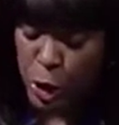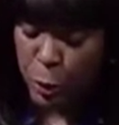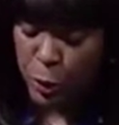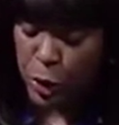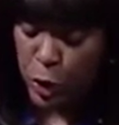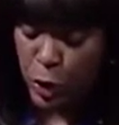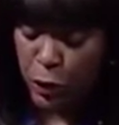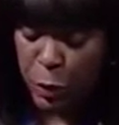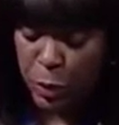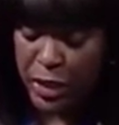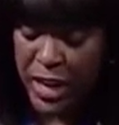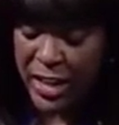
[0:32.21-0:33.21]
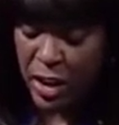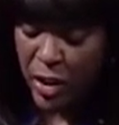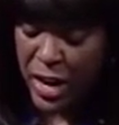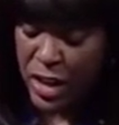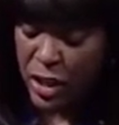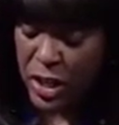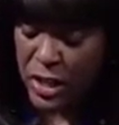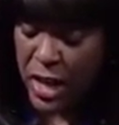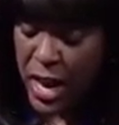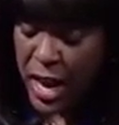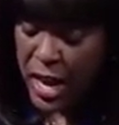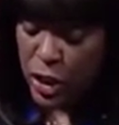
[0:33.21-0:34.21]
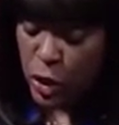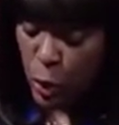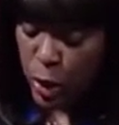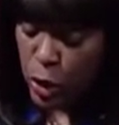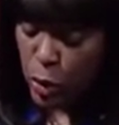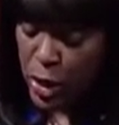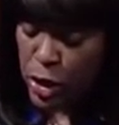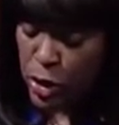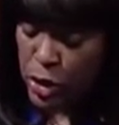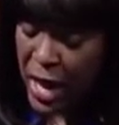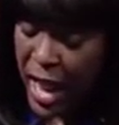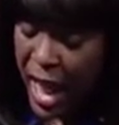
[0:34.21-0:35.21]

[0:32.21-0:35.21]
to preserve and protect our nation's historic treasures